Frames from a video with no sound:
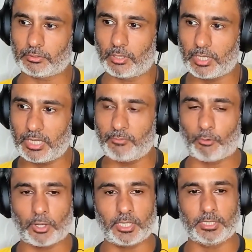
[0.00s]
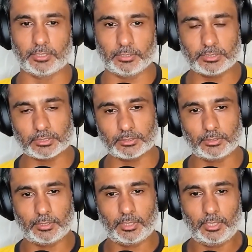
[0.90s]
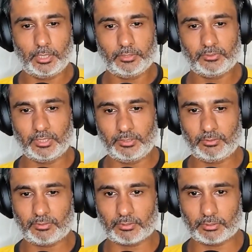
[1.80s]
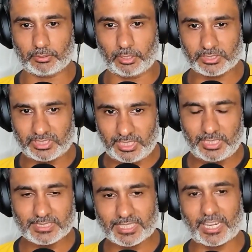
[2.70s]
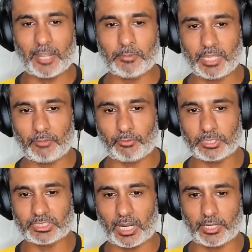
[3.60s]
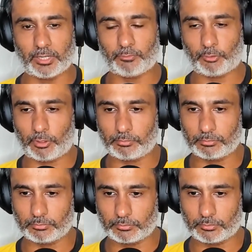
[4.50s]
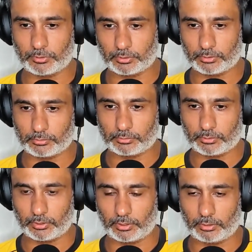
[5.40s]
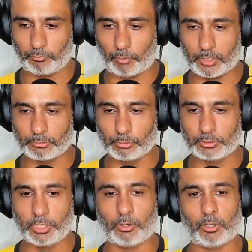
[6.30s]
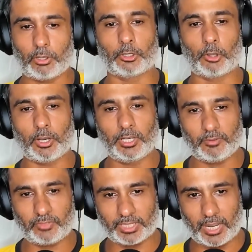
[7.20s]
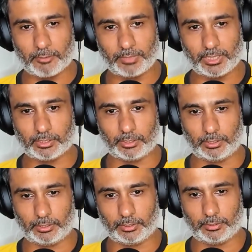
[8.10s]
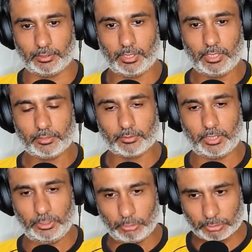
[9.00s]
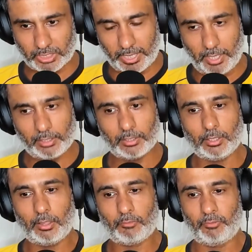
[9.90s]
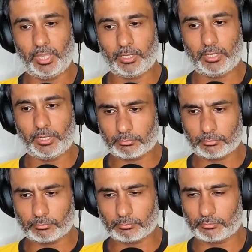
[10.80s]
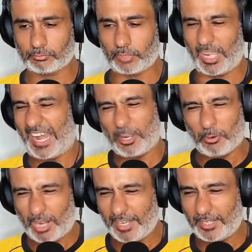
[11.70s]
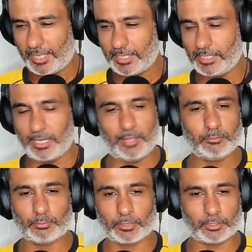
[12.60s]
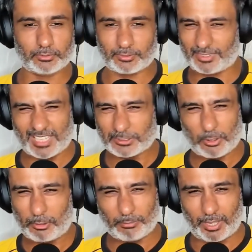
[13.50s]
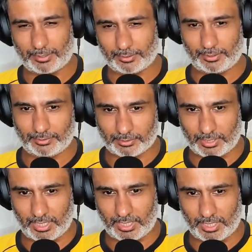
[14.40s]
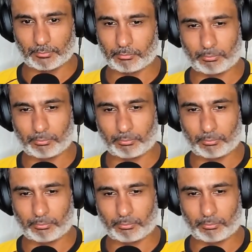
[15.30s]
30, 40 years since a serious academic effort started from the what is loosely called the non-left academic Hindu side, where, and I don't like taking names because that's not my nature.